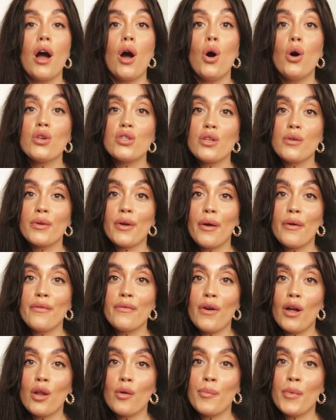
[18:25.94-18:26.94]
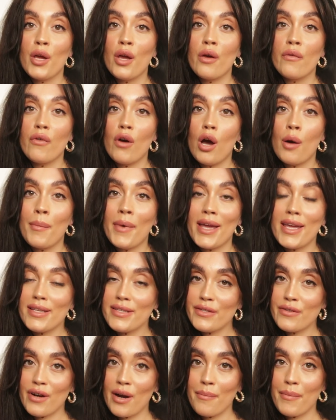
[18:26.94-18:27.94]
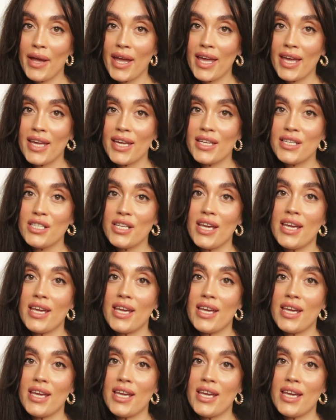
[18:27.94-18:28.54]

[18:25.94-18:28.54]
Also go and follow me over on my Instagram page.